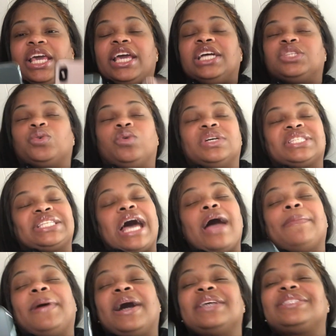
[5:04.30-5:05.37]
and do a
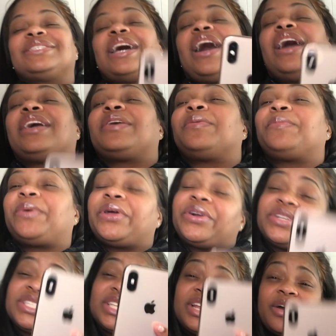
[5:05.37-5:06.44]
side-by-side -side
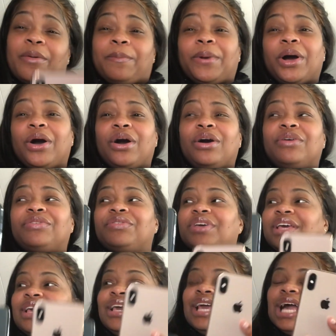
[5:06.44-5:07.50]
comparison of both.
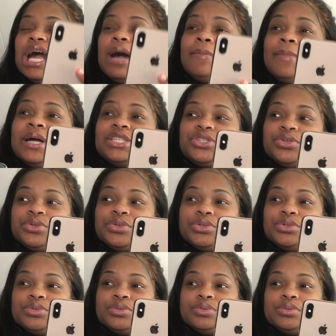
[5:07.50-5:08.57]
I'm going to
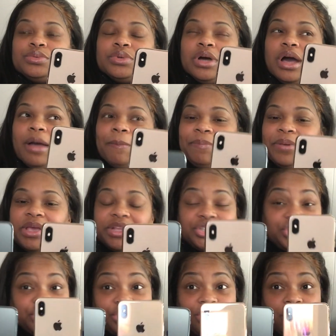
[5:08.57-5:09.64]
do a
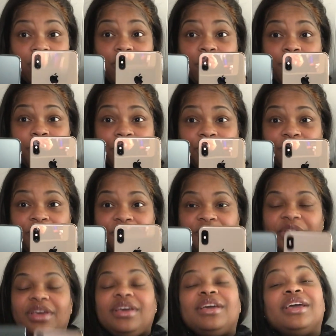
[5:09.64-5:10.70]
picture on both
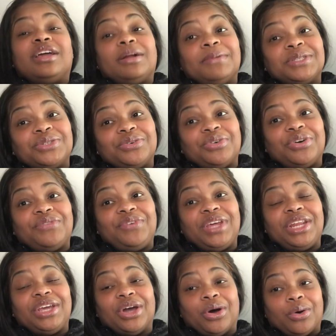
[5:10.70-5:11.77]
and I'm going to do a
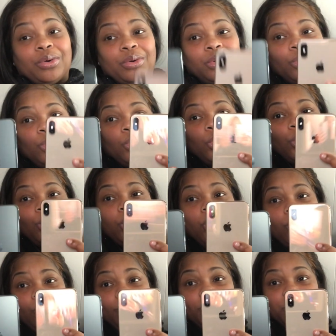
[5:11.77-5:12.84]
video
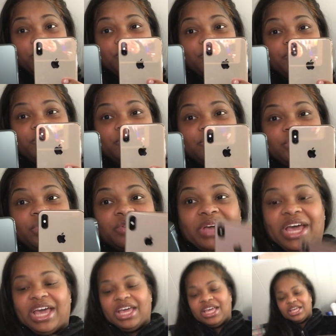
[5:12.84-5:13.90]
on both,
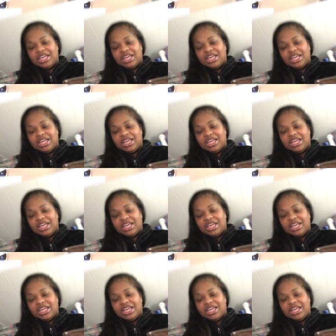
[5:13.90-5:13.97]
okay?